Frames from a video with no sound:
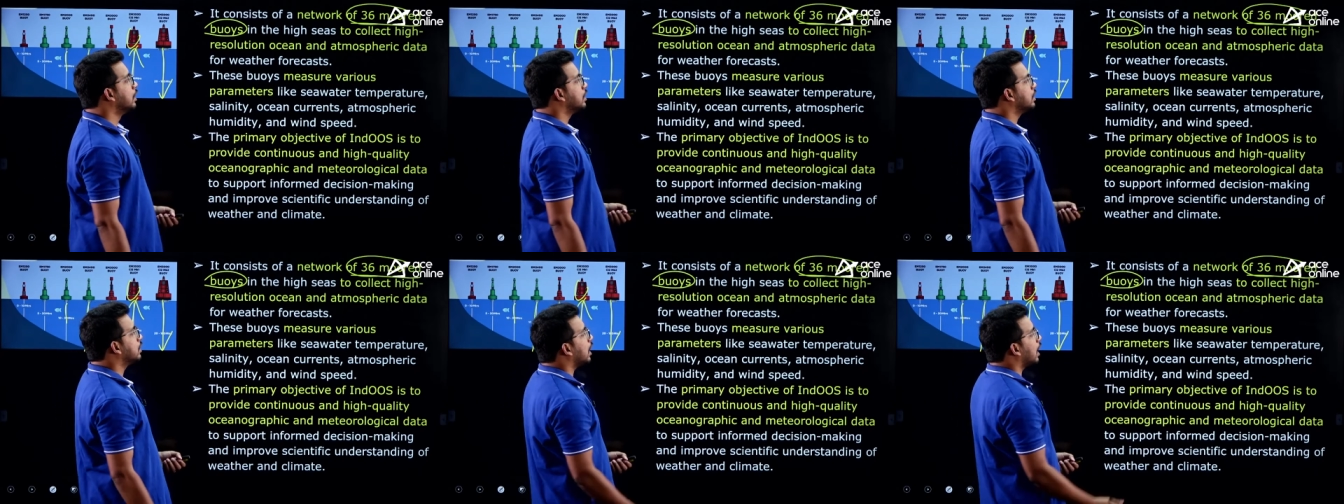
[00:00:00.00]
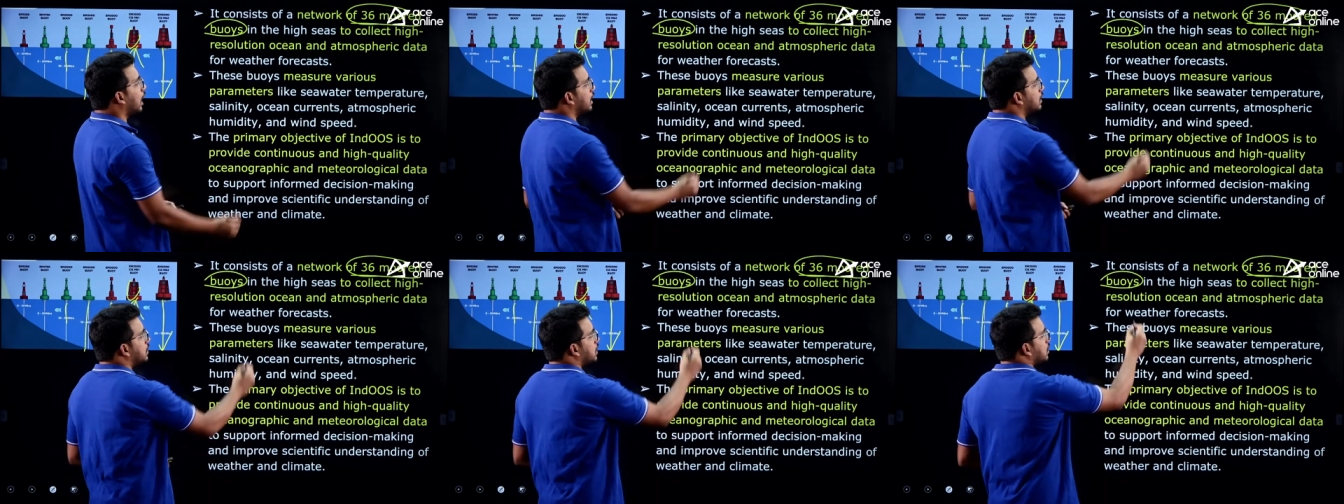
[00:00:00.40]
In the
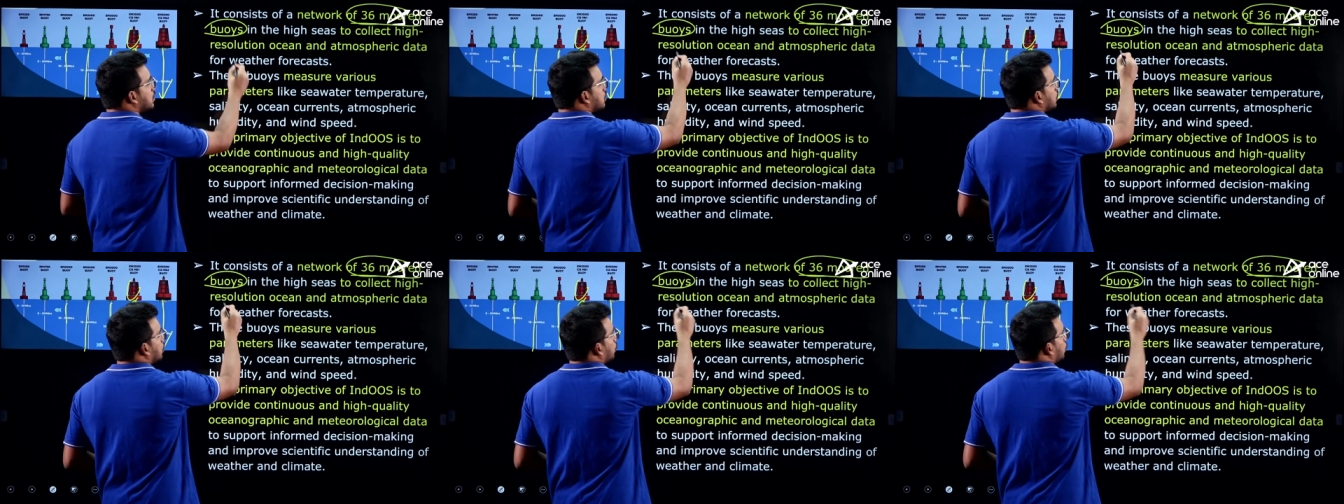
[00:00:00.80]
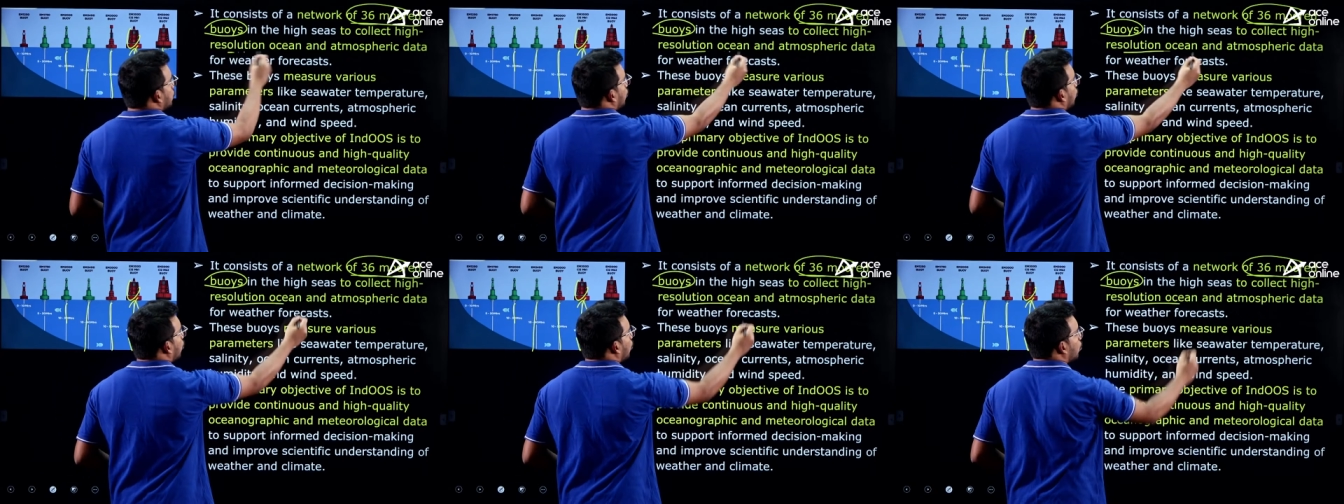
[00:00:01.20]
high seas
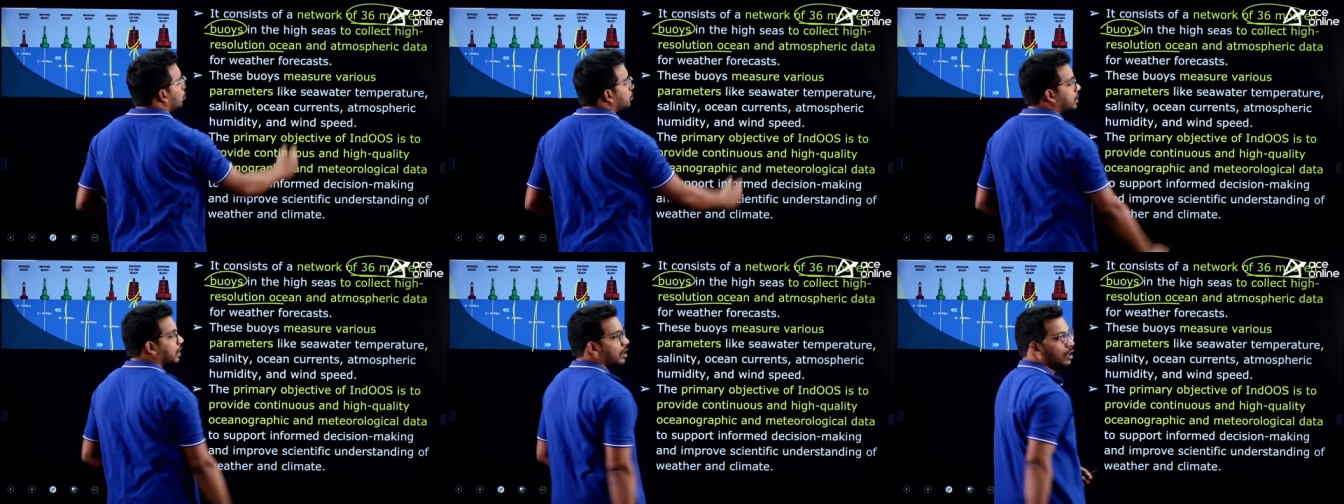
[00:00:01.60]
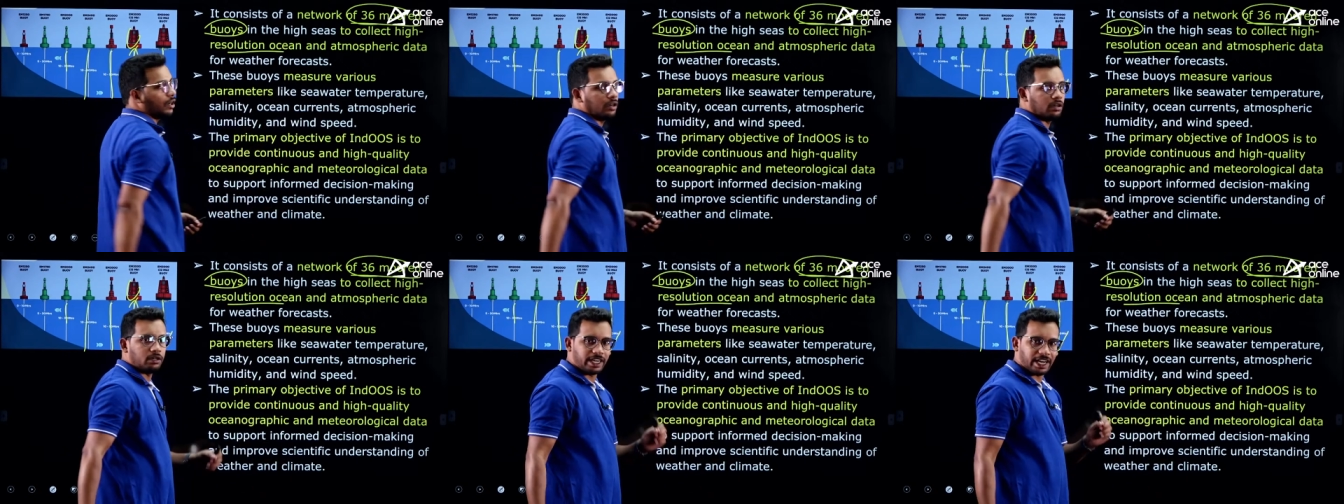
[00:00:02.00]
to know the
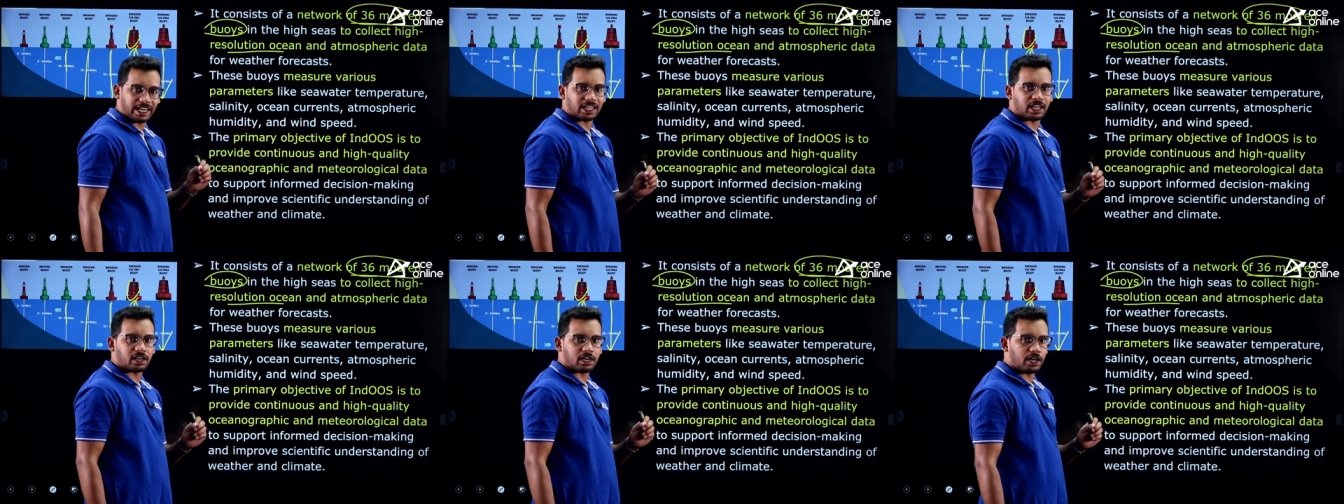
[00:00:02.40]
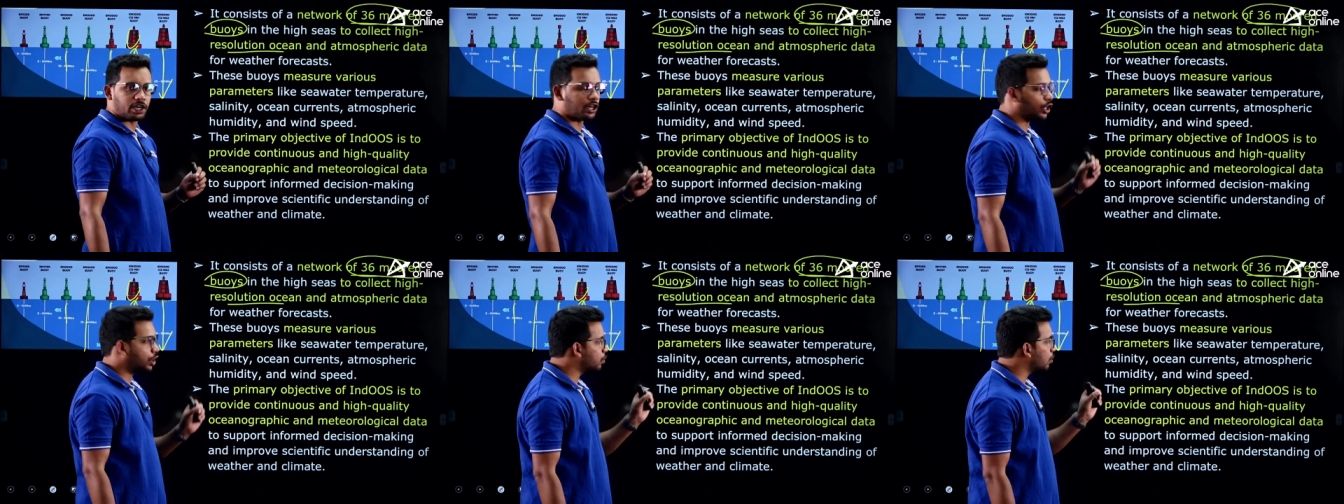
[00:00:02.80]
data
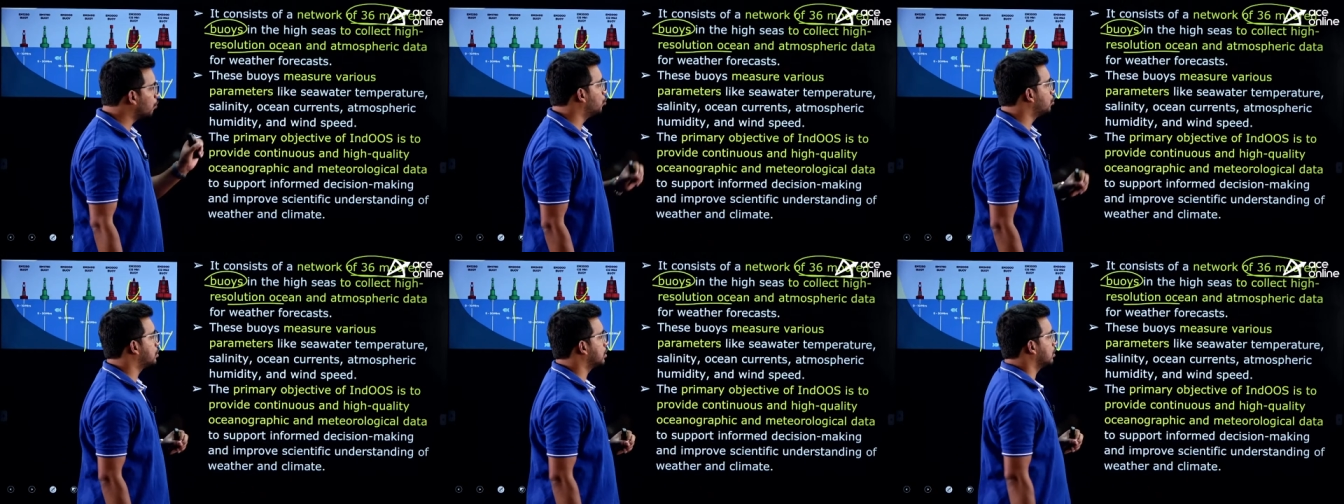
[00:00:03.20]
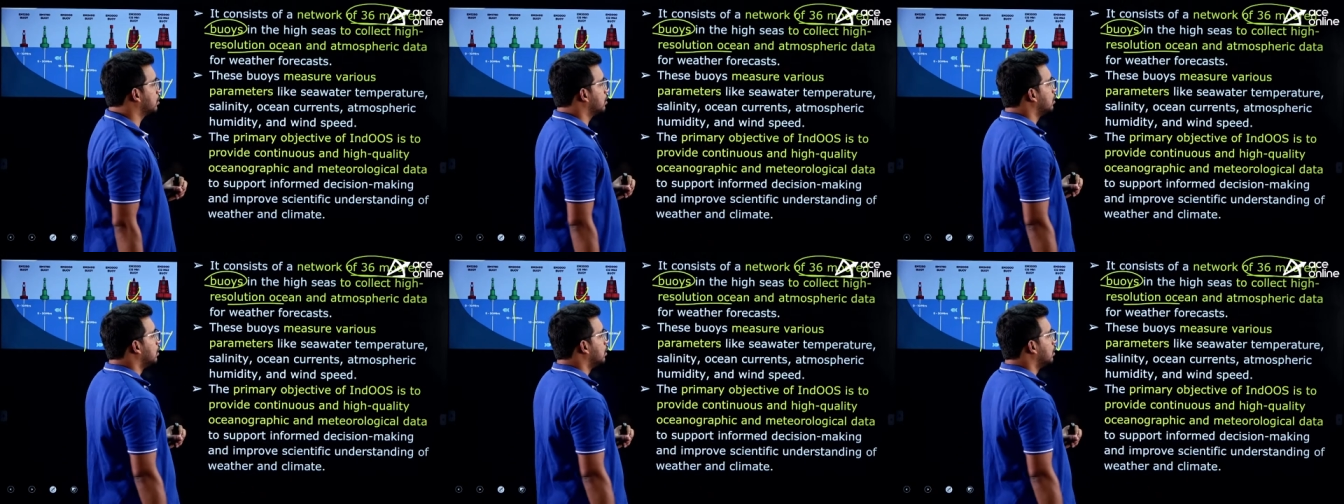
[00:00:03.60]
related to the ocean.